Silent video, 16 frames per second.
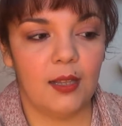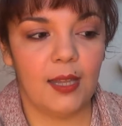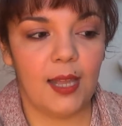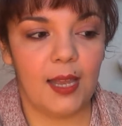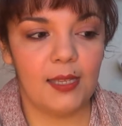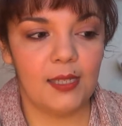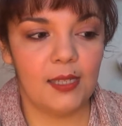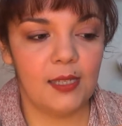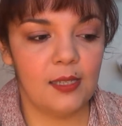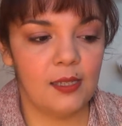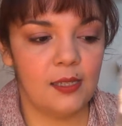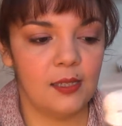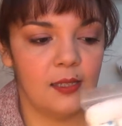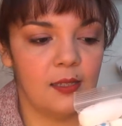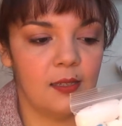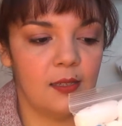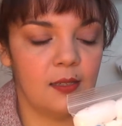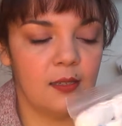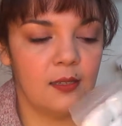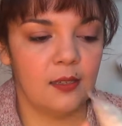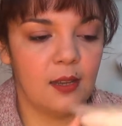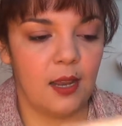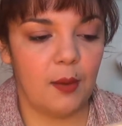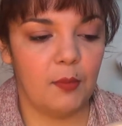glasses.
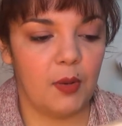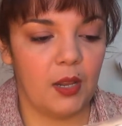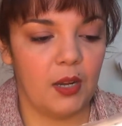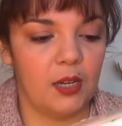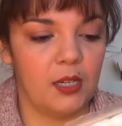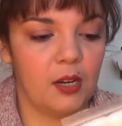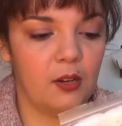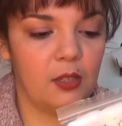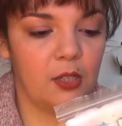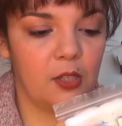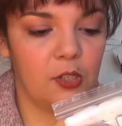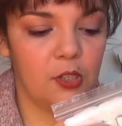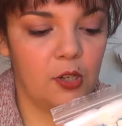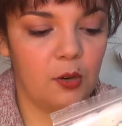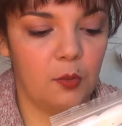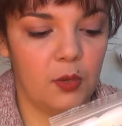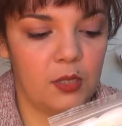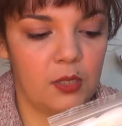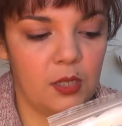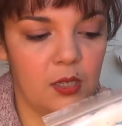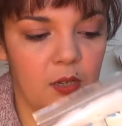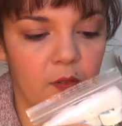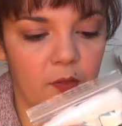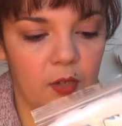I'm not entirely sure what's
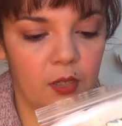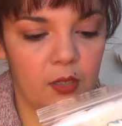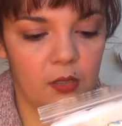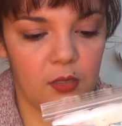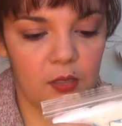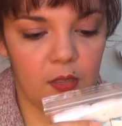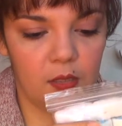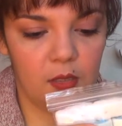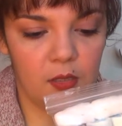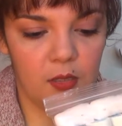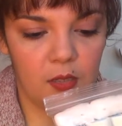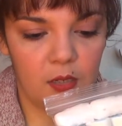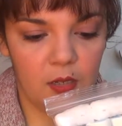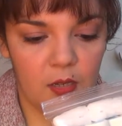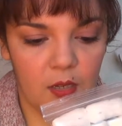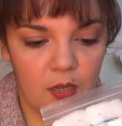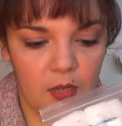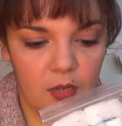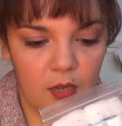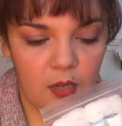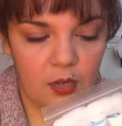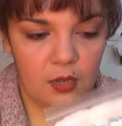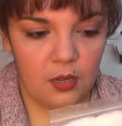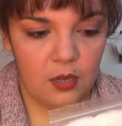the difference.
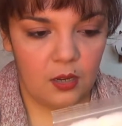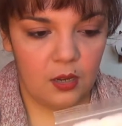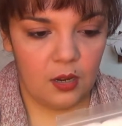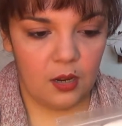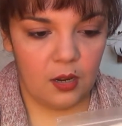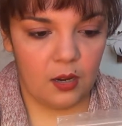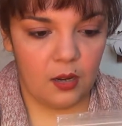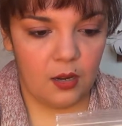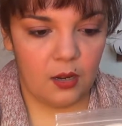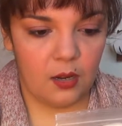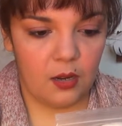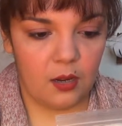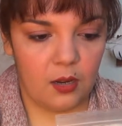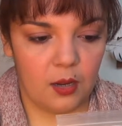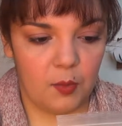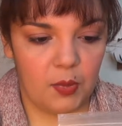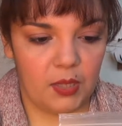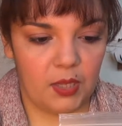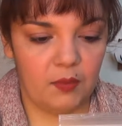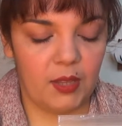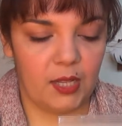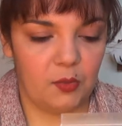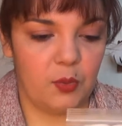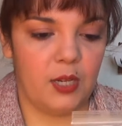I
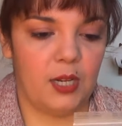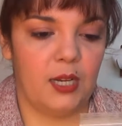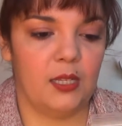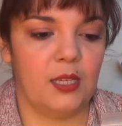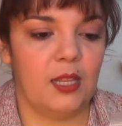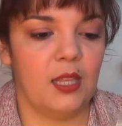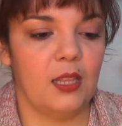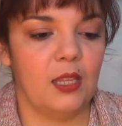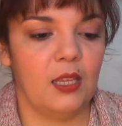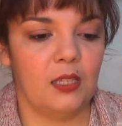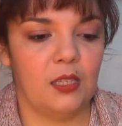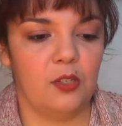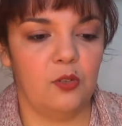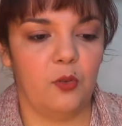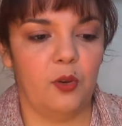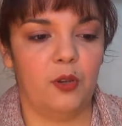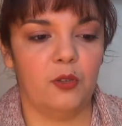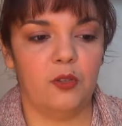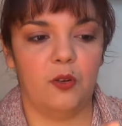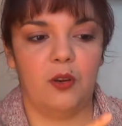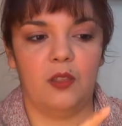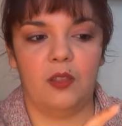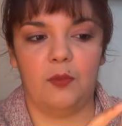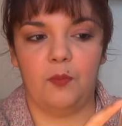believe that's what it is. I think the essential oils
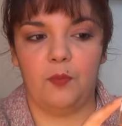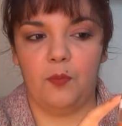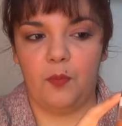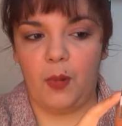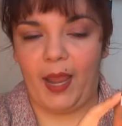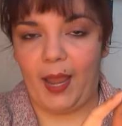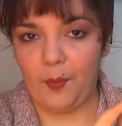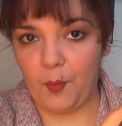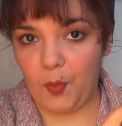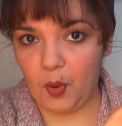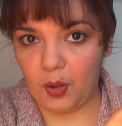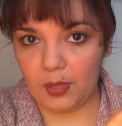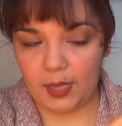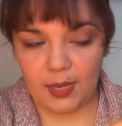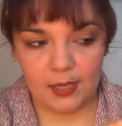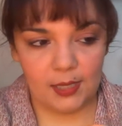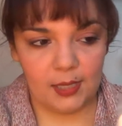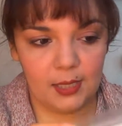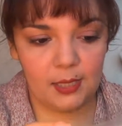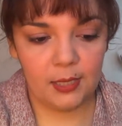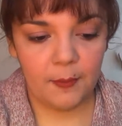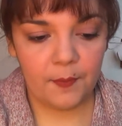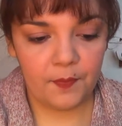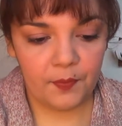are in the amber
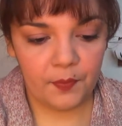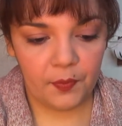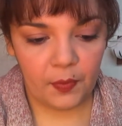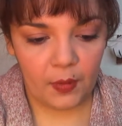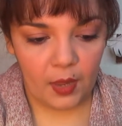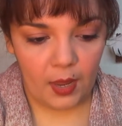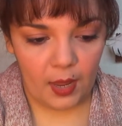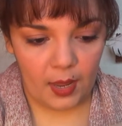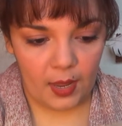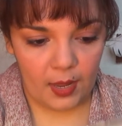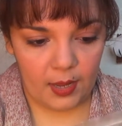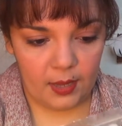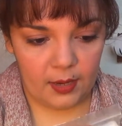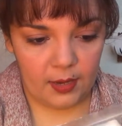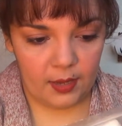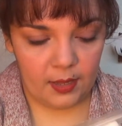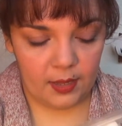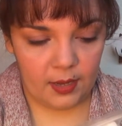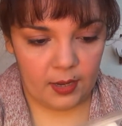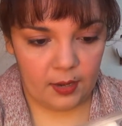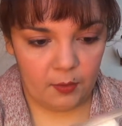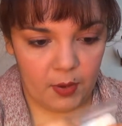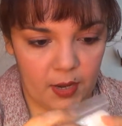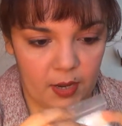glasses, and
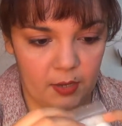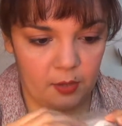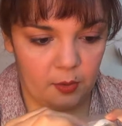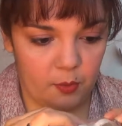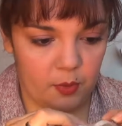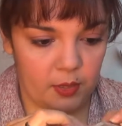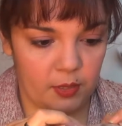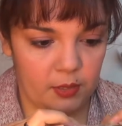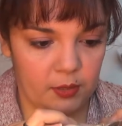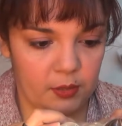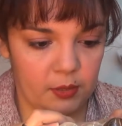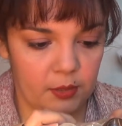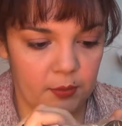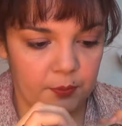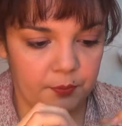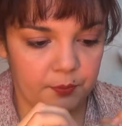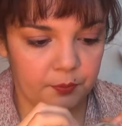the regular ones